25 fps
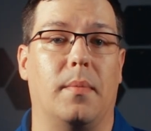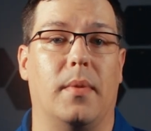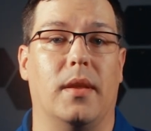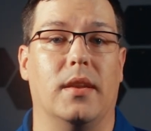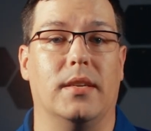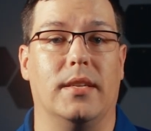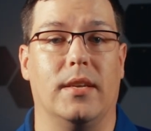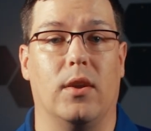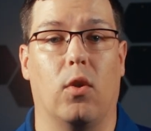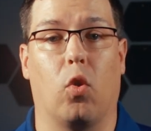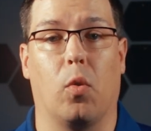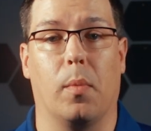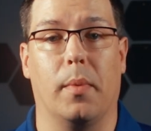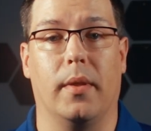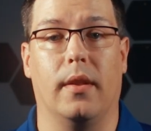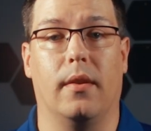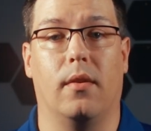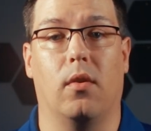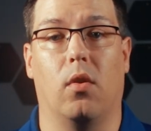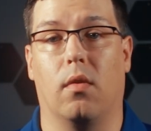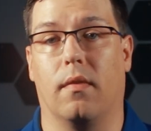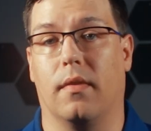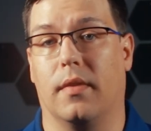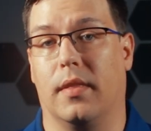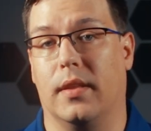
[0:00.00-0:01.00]
have been
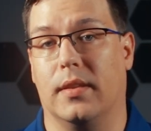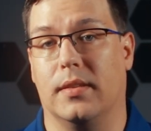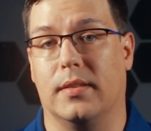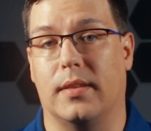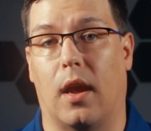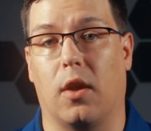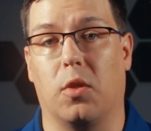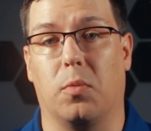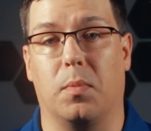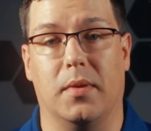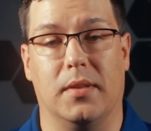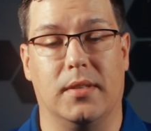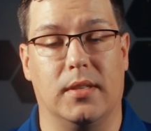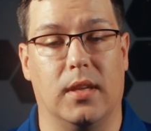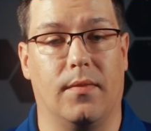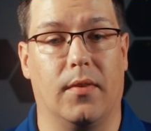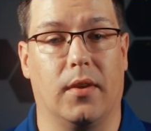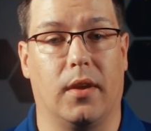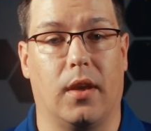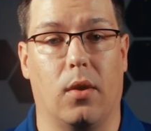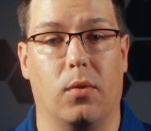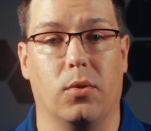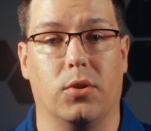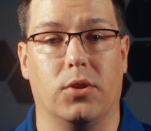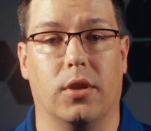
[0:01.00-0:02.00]
deorbited over the South
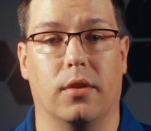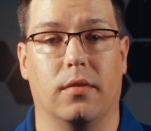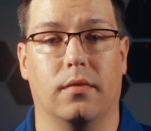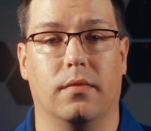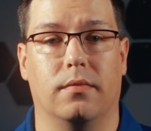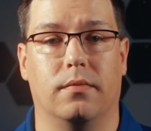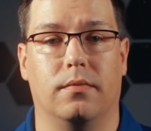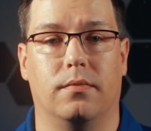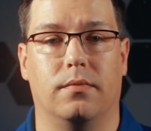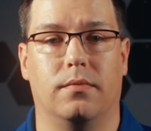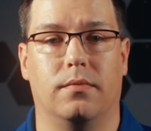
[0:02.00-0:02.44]
Pacific Ocean.